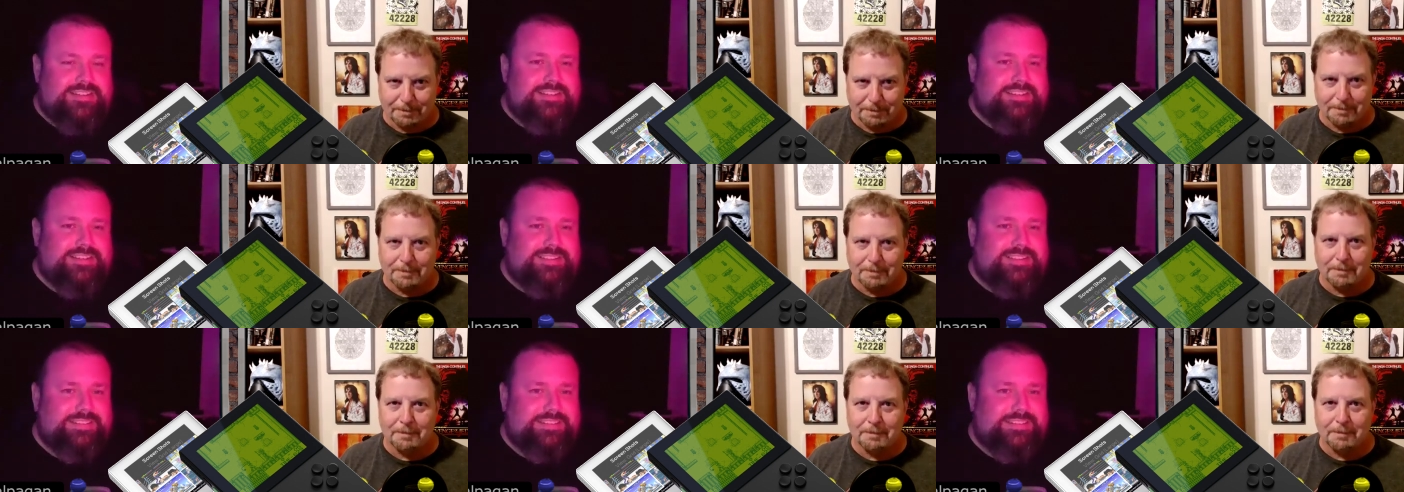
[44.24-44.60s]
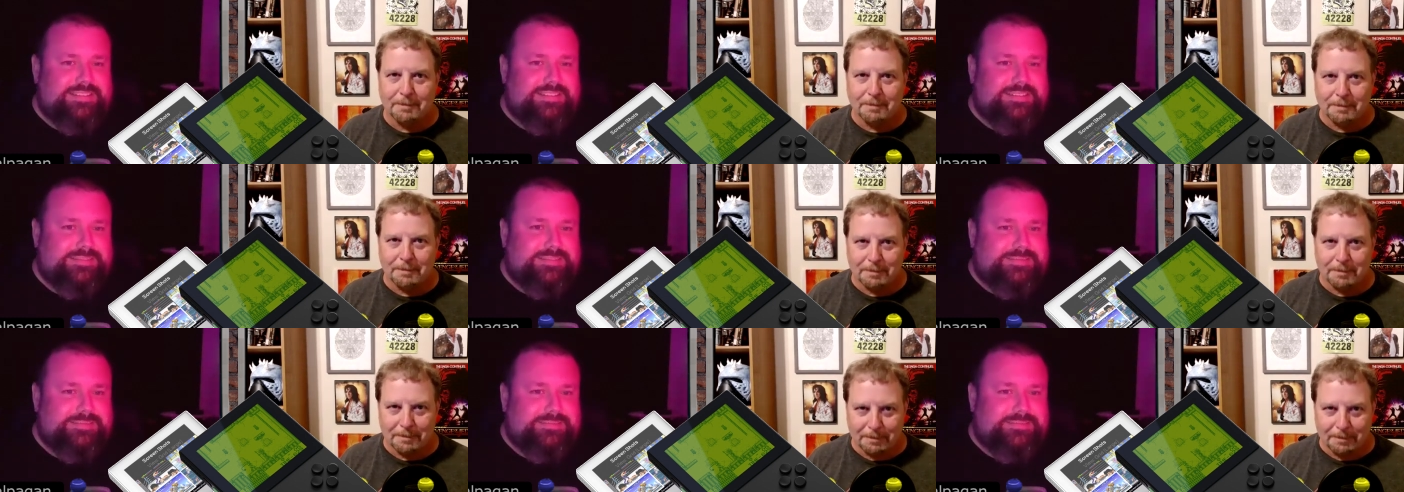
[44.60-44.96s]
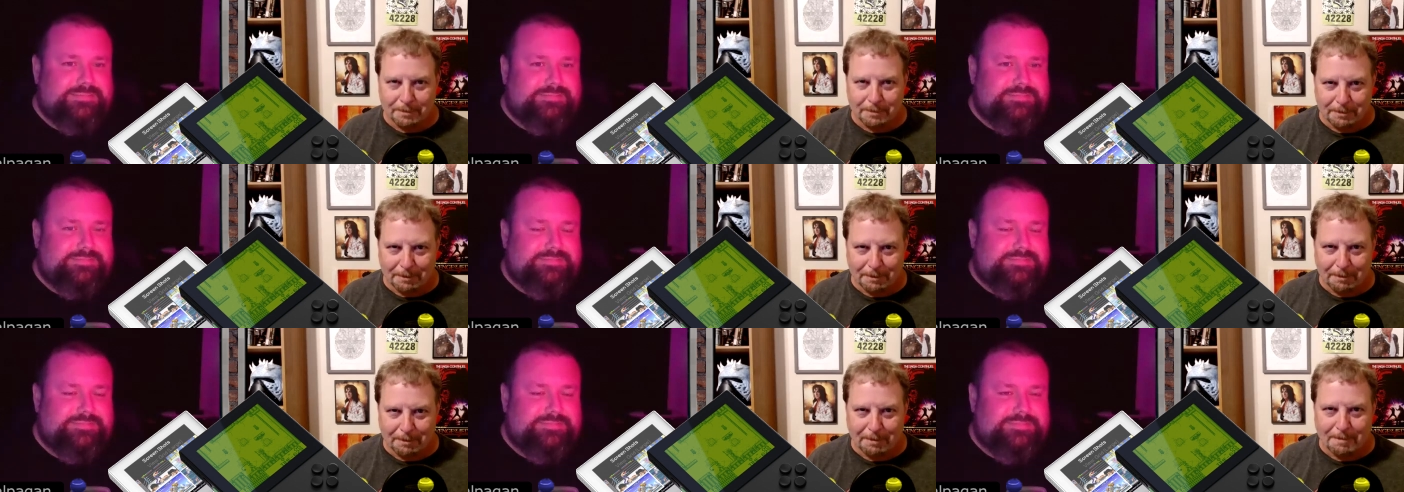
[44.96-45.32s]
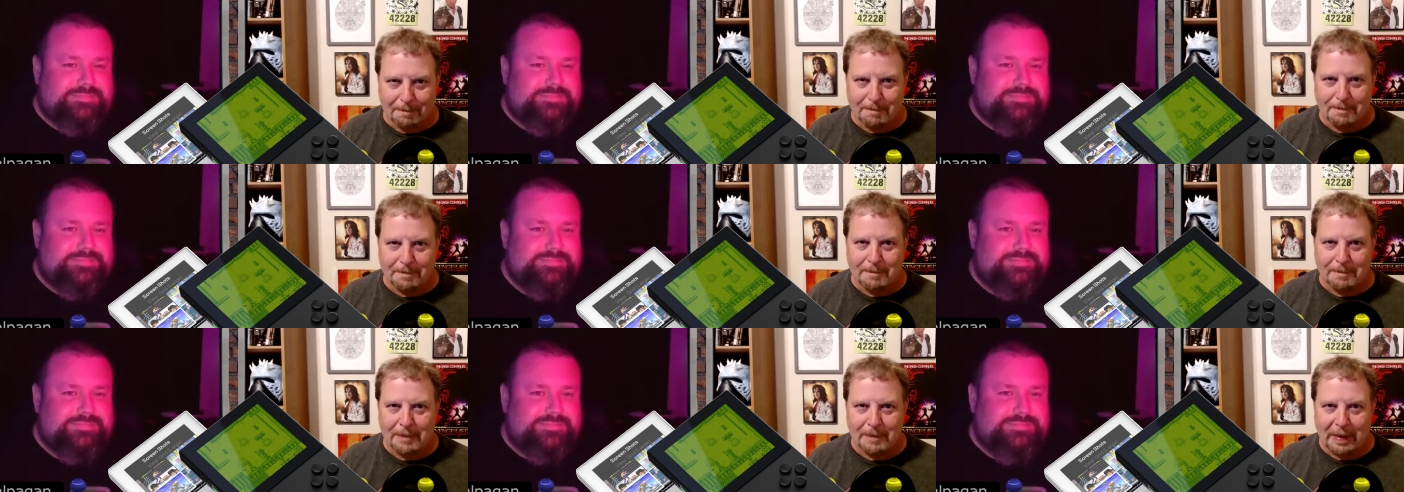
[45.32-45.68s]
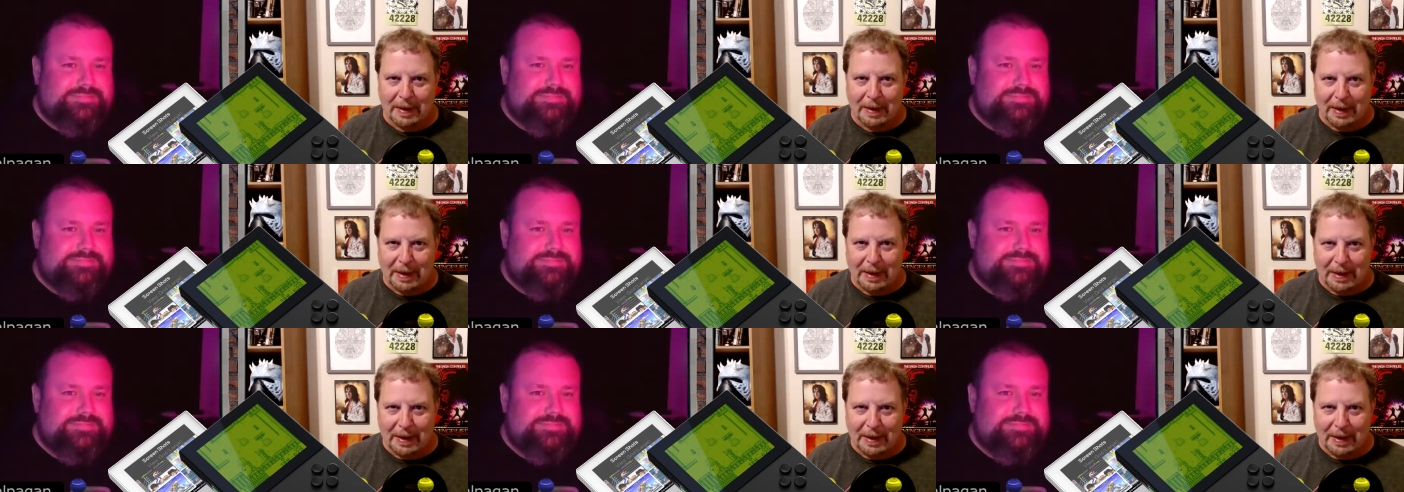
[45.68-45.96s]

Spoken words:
Nothing is said.